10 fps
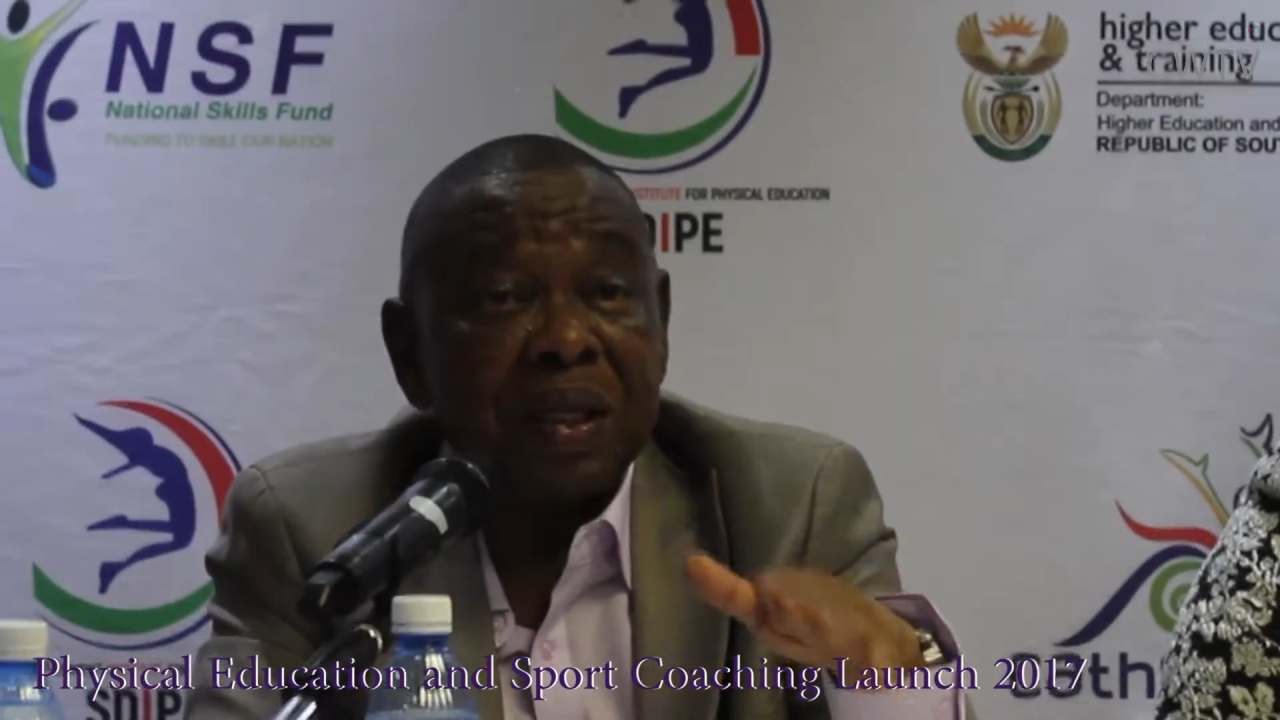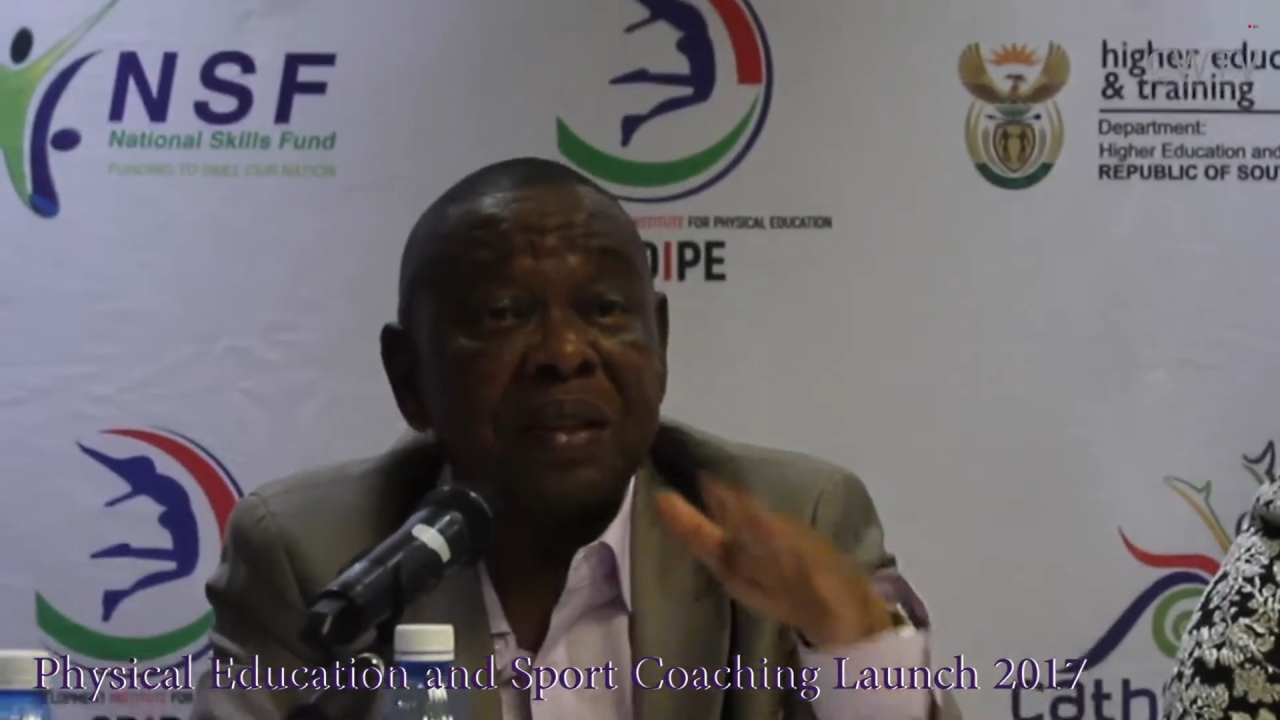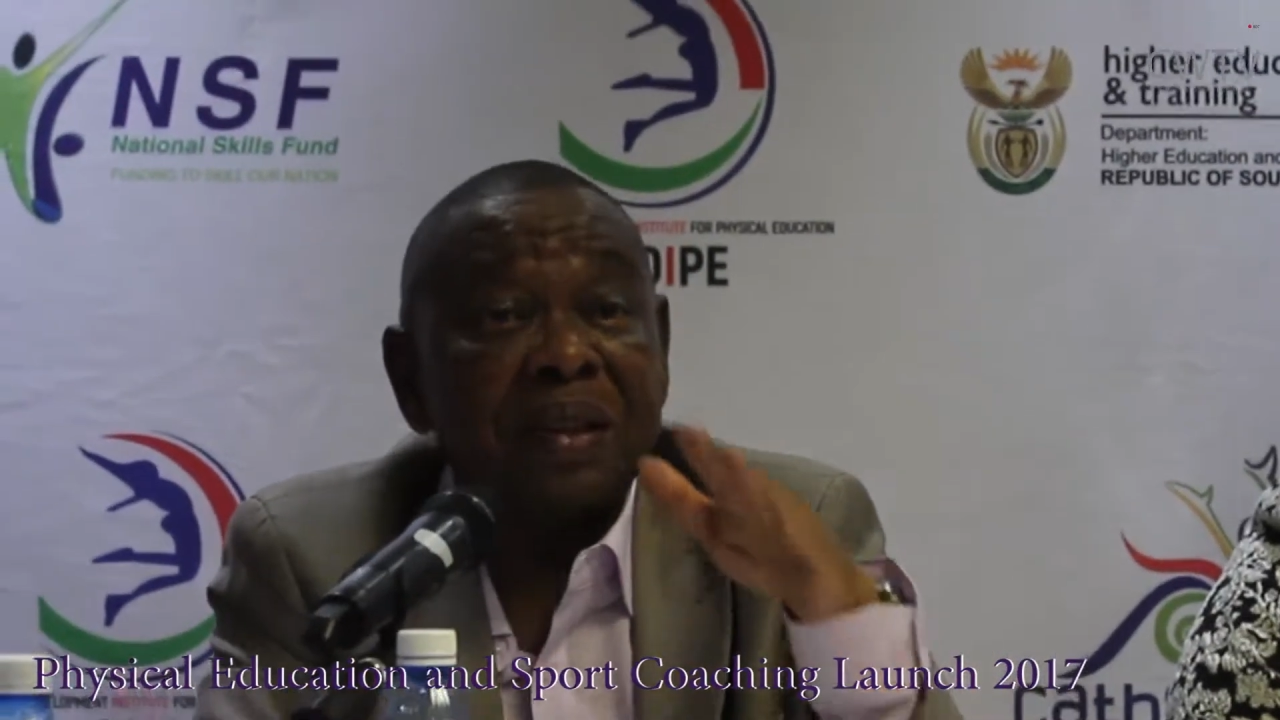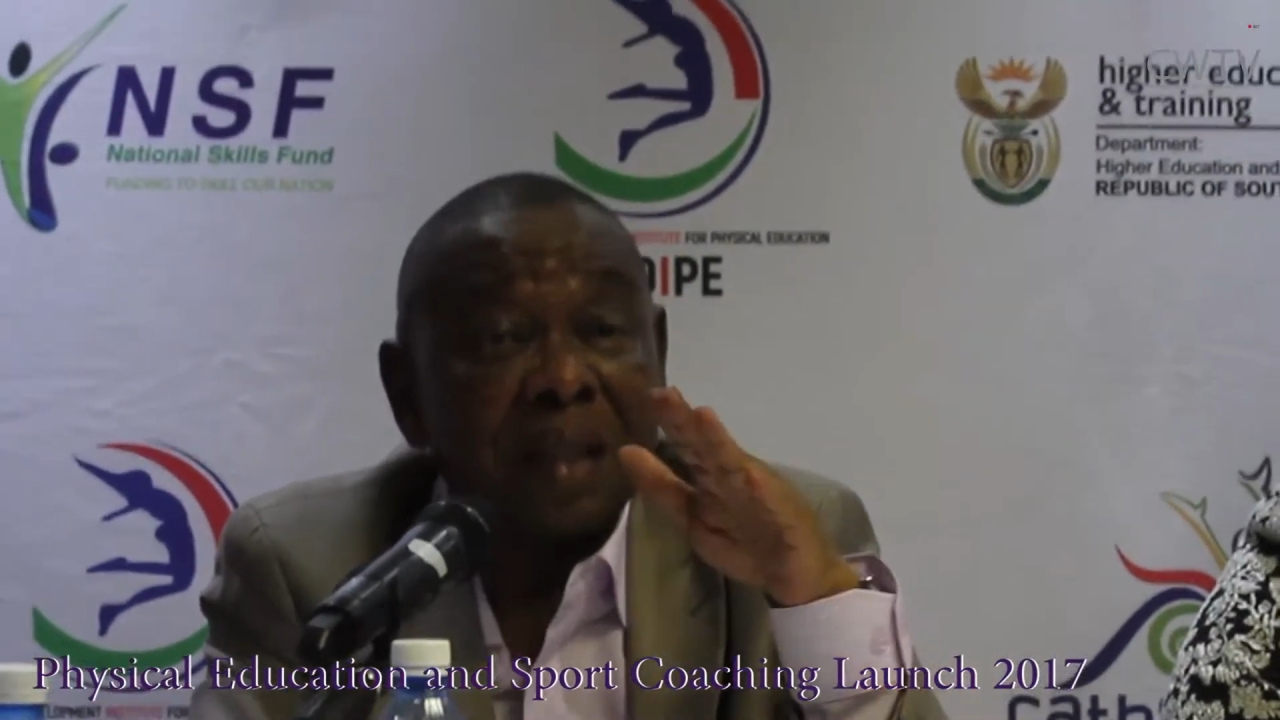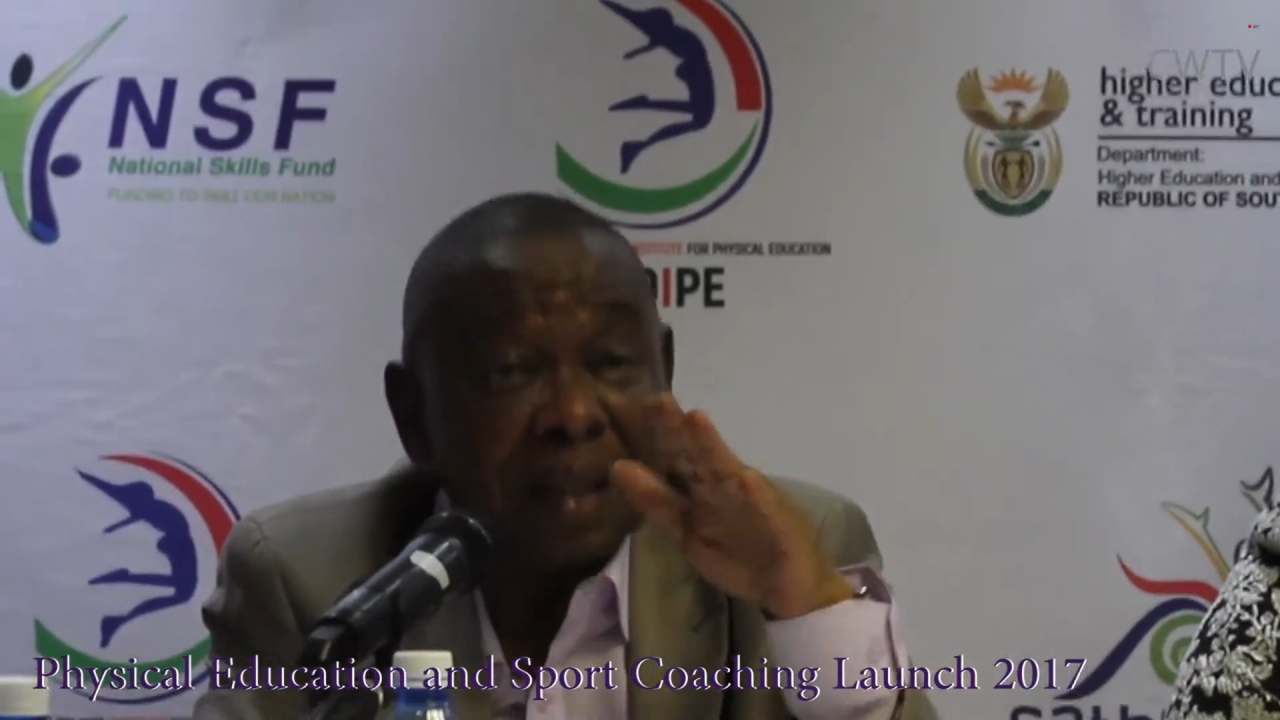
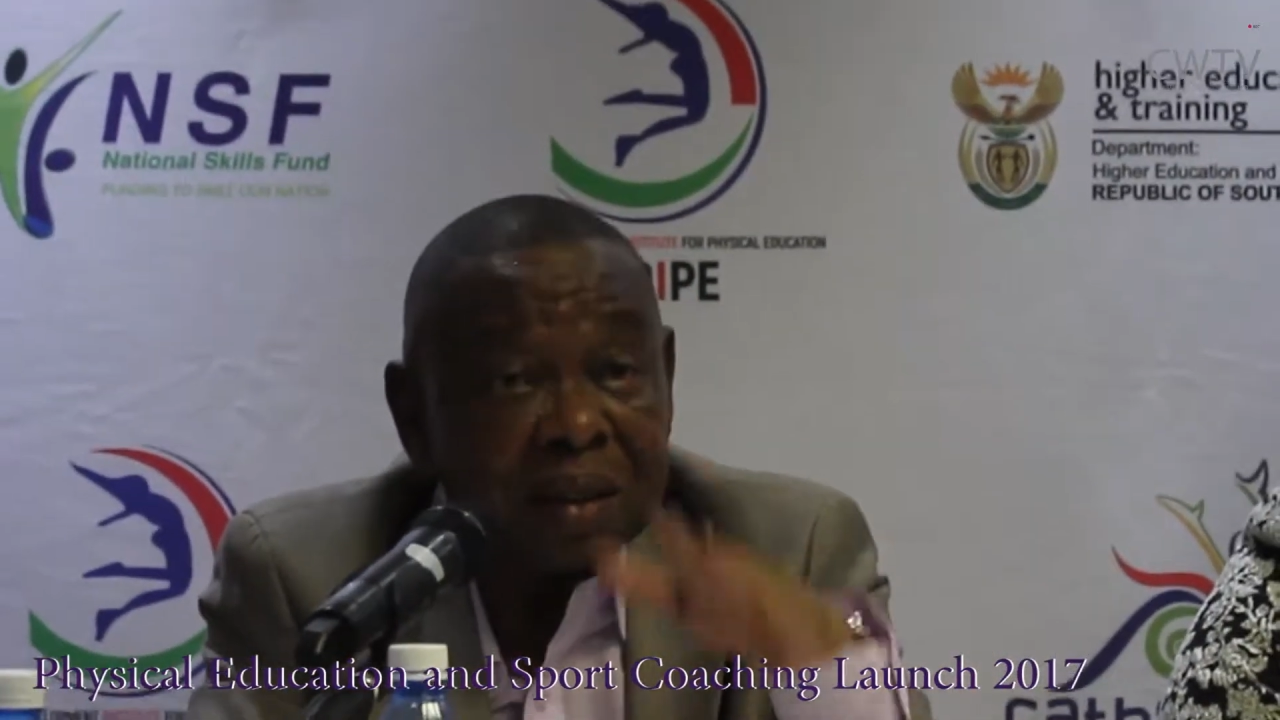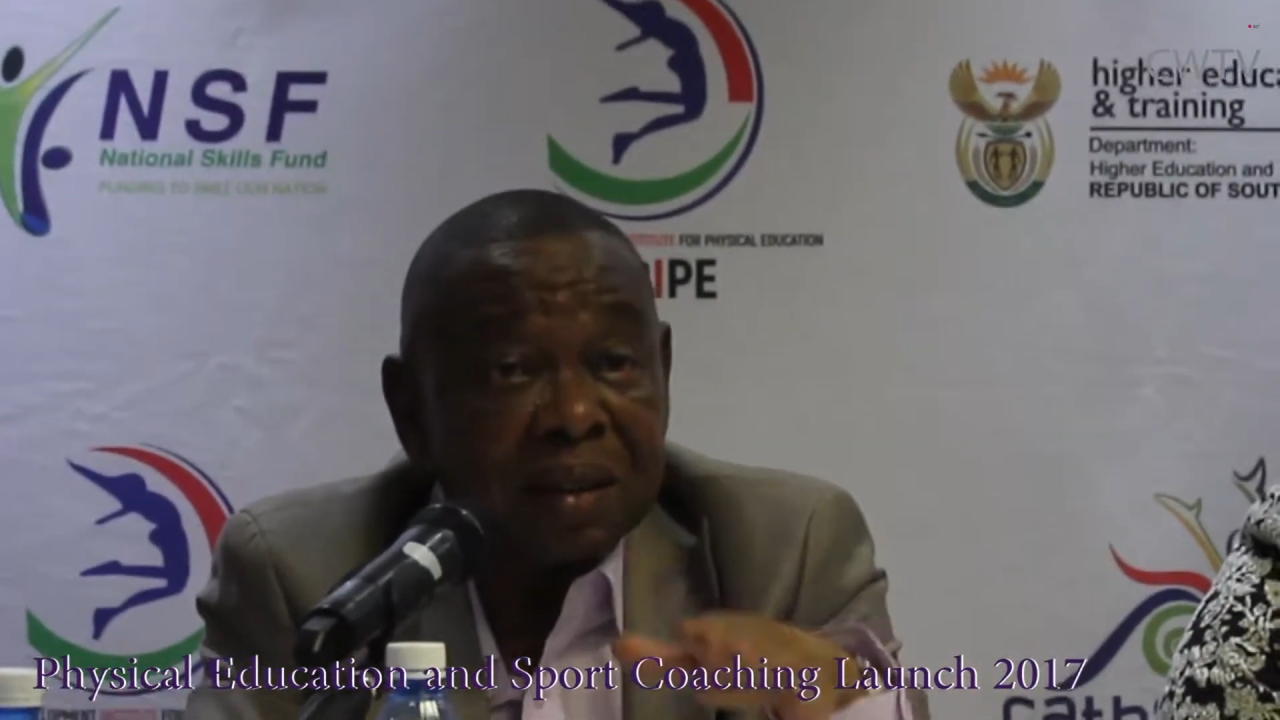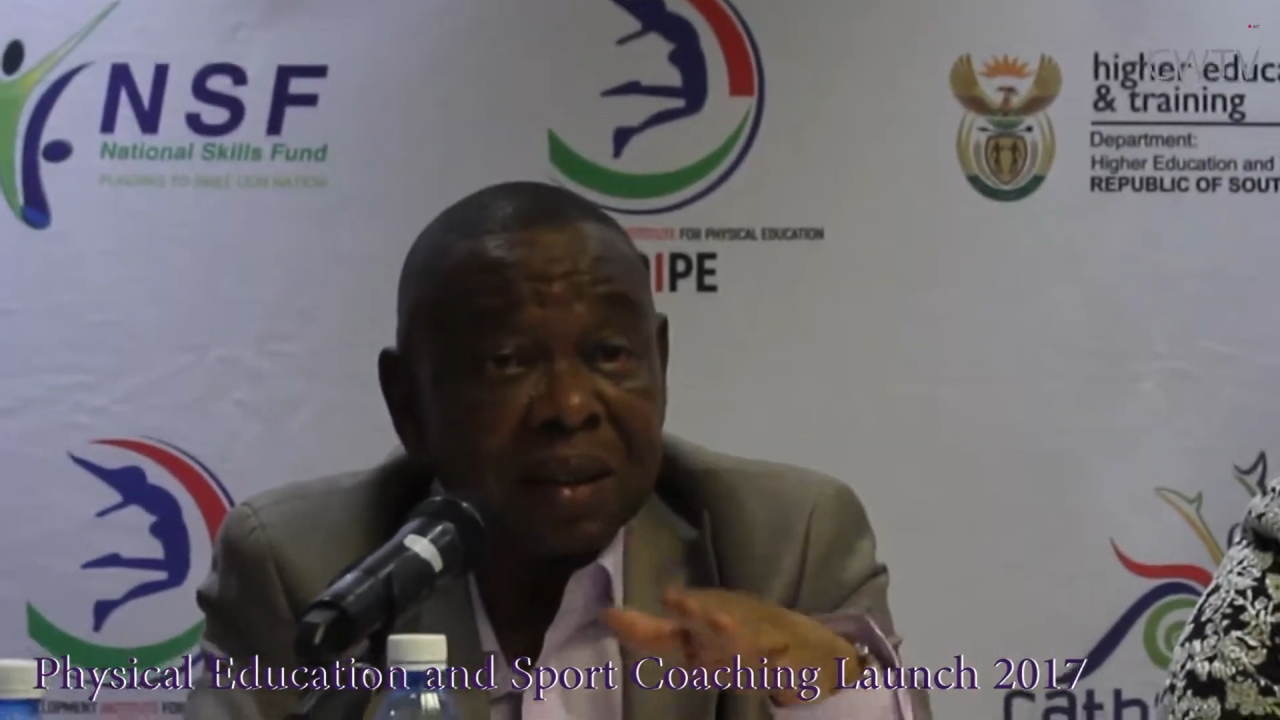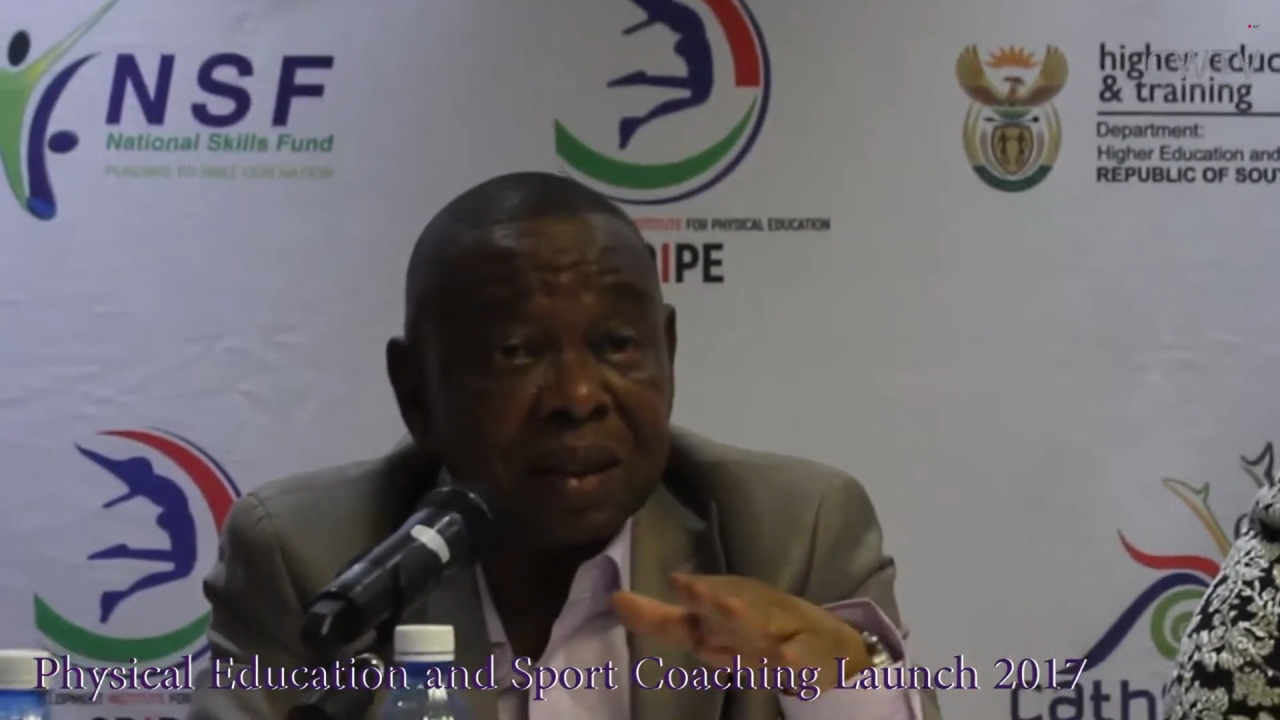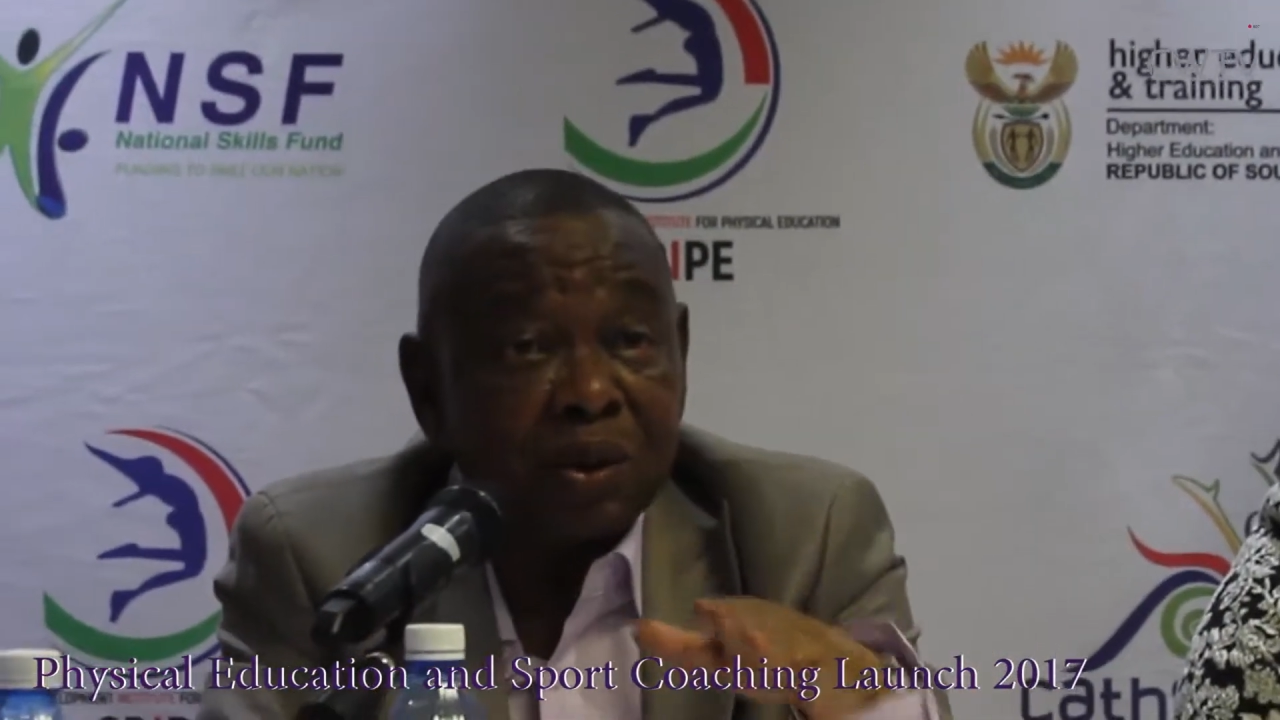in Kingston